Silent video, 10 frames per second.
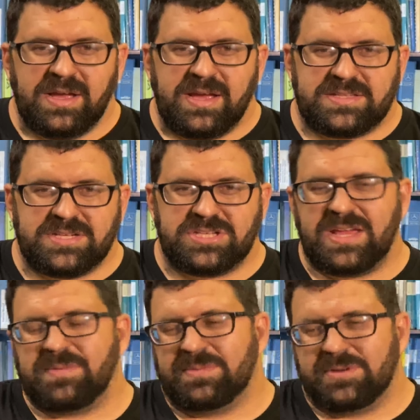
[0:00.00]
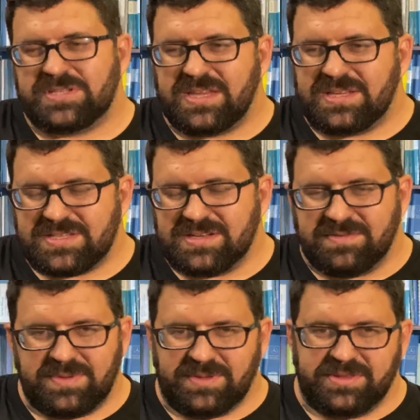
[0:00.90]
It's a shame that Mercedes
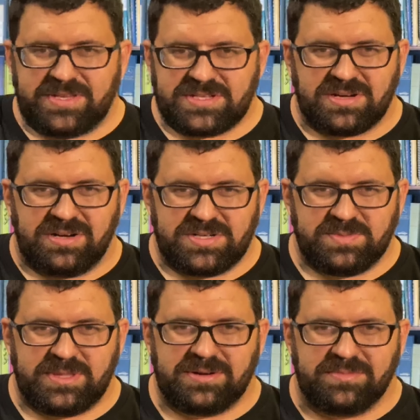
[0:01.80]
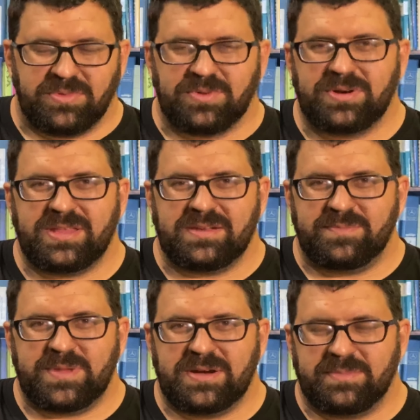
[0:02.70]
didn't build these cars, but there are more that
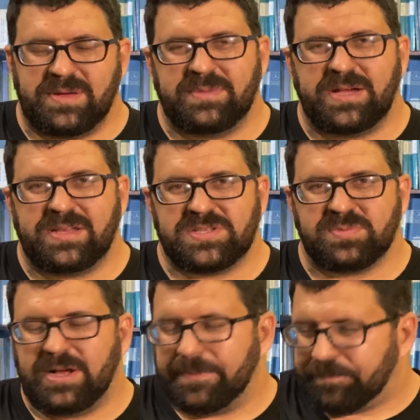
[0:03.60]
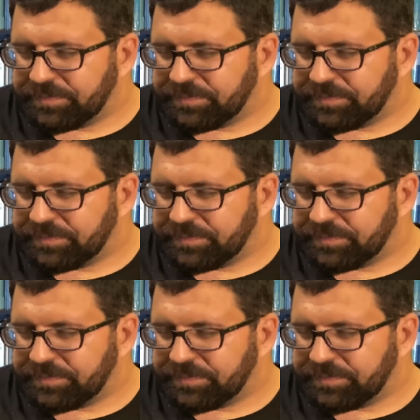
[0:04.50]
have been on my mind as well.